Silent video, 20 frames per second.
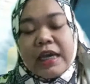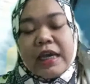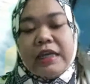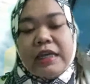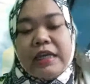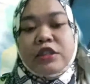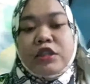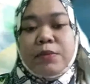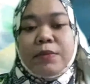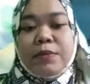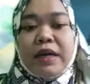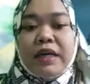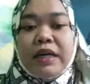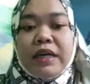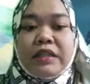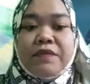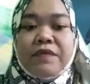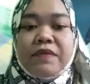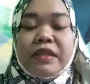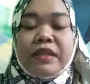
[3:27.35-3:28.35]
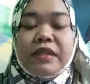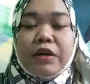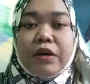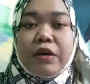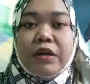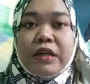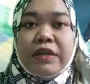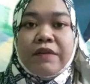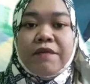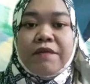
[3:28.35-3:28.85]
and storm activity
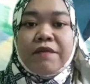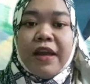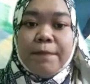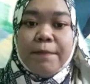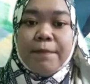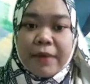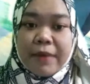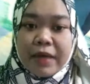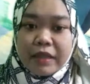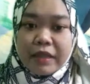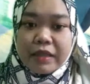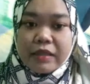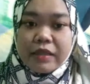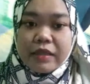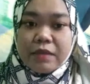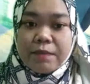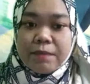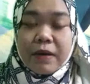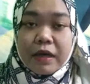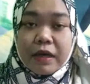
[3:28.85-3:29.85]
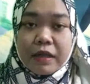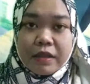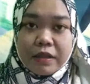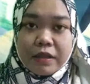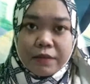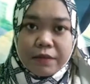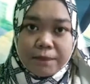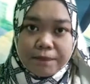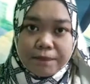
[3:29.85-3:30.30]
on the flight path.